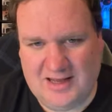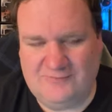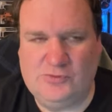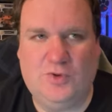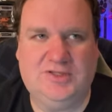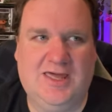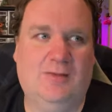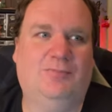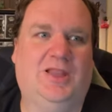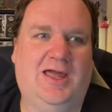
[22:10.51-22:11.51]
everyone
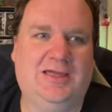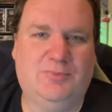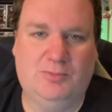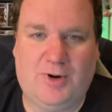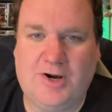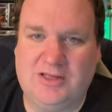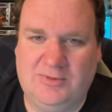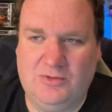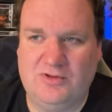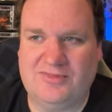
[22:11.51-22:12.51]
kept like bombarding
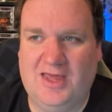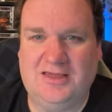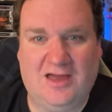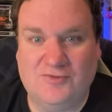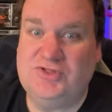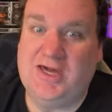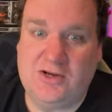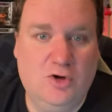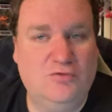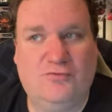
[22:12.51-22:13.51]
me with like, cover the
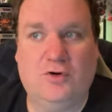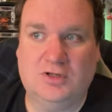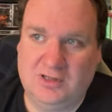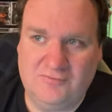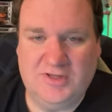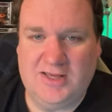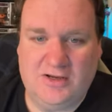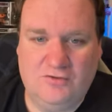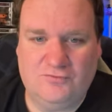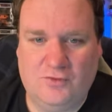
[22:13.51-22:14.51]
Idaho 4, cover the
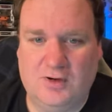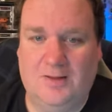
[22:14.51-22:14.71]
Idaho 4.